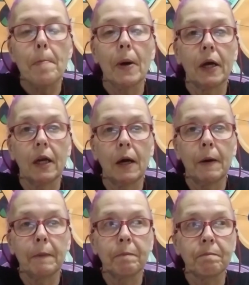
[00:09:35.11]
But
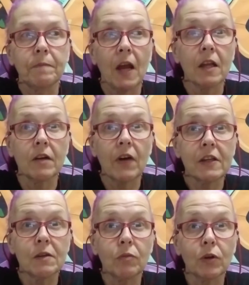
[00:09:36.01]
yeah, they've
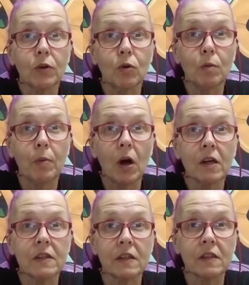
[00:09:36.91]
had some really cool
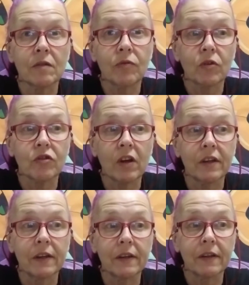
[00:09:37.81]
boxes. Unfortunately, I
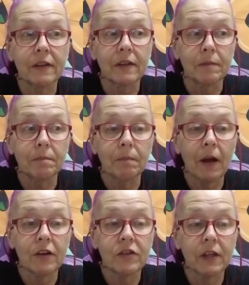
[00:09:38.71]
didn't
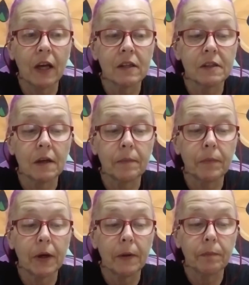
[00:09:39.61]
manage to get some,
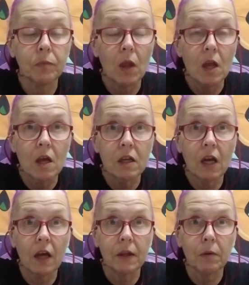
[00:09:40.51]
but
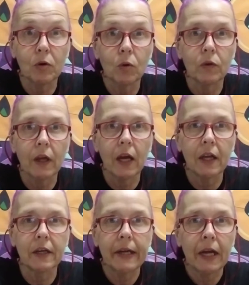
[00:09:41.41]
yeah, they were cool. They
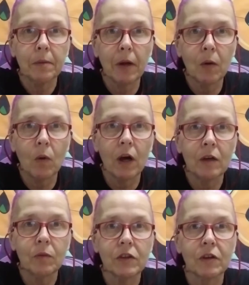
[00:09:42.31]
had an anime
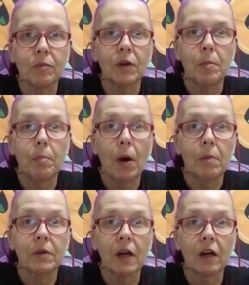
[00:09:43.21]
one, which I'm really
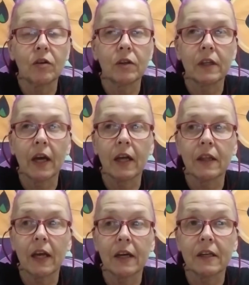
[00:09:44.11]
bummed that I couldn't get.
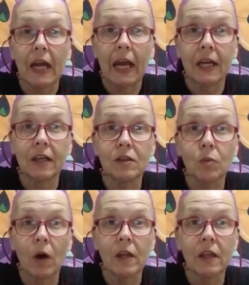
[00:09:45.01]
They had an 80s
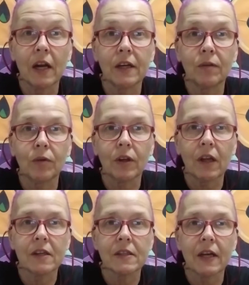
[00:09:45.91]
one that I didn't
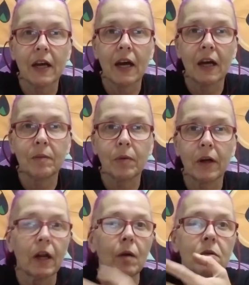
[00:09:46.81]
realize they had,
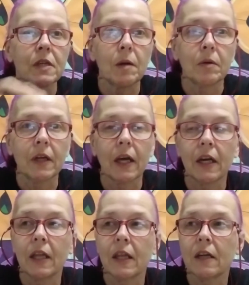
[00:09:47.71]
but I wasn't able to get it
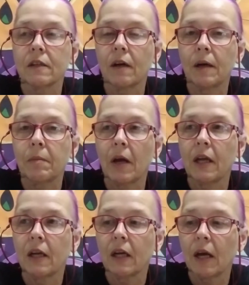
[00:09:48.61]
at that time.
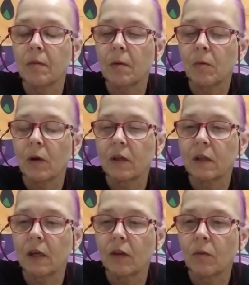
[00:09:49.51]
And I can't remember what
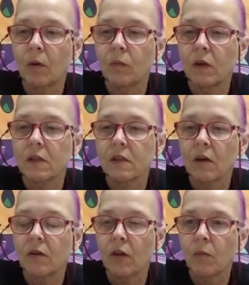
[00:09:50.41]
the other one was. I saw
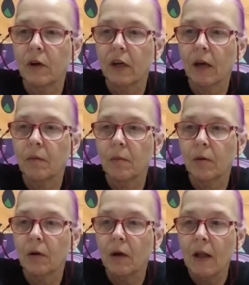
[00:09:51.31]
another one, I can't
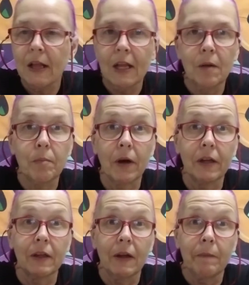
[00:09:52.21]
remember.
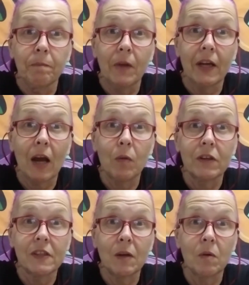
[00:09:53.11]
But I can't wait to
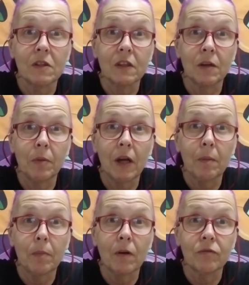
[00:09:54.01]
see what's going to be
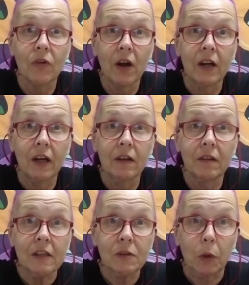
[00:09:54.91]
up on Friday
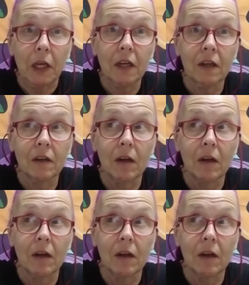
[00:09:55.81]
this week.